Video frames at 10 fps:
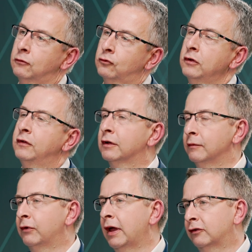critical
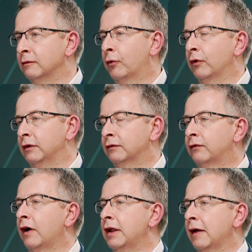inflection point for
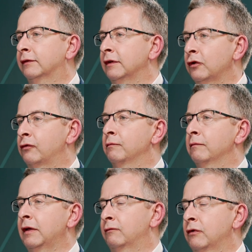finance. It's often
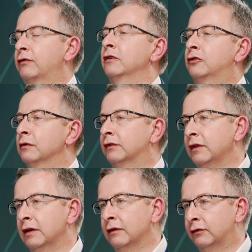referred to as
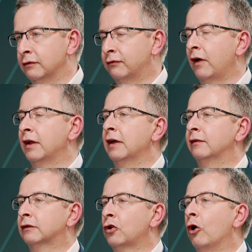the, the sort of
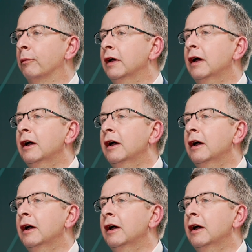finance COP